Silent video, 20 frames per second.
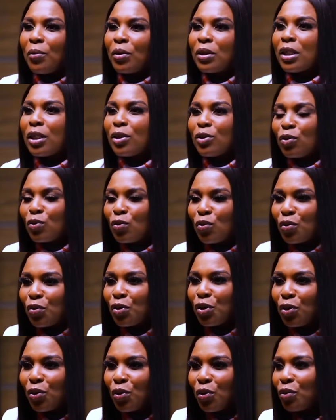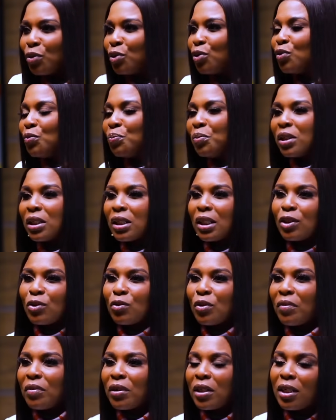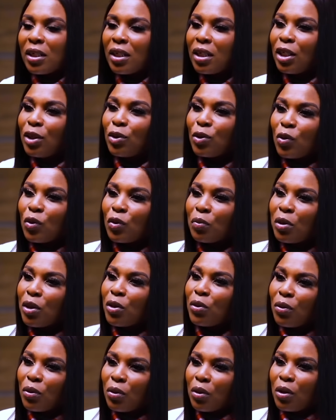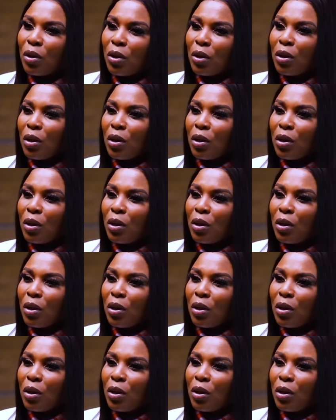I wanted to, you know, do business, do everything. He told me, no,